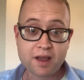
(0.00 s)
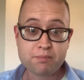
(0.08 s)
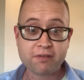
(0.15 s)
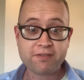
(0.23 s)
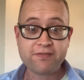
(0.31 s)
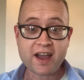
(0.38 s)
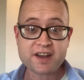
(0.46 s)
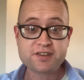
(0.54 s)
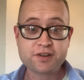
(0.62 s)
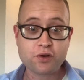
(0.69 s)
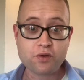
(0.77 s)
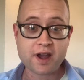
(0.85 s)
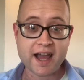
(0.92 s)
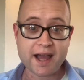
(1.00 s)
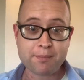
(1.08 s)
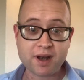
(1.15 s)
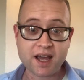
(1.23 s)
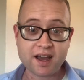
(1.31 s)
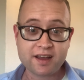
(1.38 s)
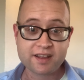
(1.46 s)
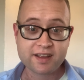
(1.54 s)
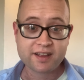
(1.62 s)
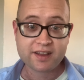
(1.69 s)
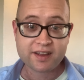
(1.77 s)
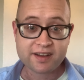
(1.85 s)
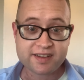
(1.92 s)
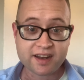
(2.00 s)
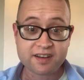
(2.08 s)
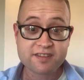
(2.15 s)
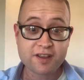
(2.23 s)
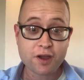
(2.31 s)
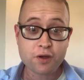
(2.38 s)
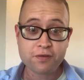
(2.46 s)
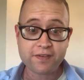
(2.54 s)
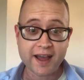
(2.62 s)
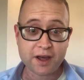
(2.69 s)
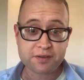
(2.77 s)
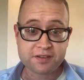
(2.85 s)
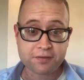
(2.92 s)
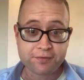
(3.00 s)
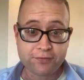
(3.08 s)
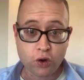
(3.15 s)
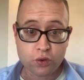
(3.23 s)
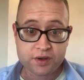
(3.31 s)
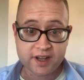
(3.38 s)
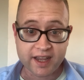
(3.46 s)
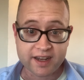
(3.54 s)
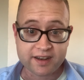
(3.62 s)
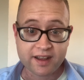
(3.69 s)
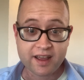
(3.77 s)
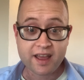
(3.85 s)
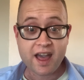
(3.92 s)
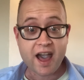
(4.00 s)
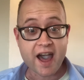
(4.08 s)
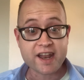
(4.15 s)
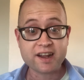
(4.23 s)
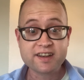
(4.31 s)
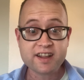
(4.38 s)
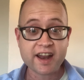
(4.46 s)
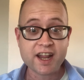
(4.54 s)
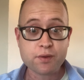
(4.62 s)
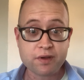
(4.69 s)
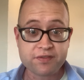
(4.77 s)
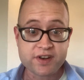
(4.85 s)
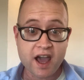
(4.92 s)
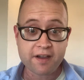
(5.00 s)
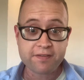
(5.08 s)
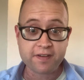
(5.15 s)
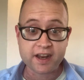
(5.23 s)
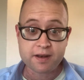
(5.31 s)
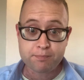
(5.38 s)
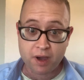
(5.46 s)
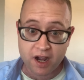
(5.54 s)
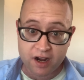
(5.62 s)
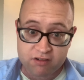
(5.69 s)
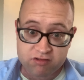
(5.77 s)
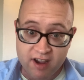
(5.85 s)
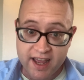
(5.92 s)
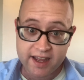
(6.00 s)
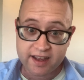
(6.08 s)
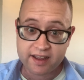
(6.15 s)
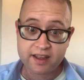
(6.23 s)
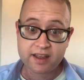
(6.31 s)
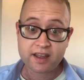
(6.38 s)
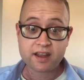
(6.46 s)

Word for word: professional gambler since 2014 and I've done it with nothing but grit,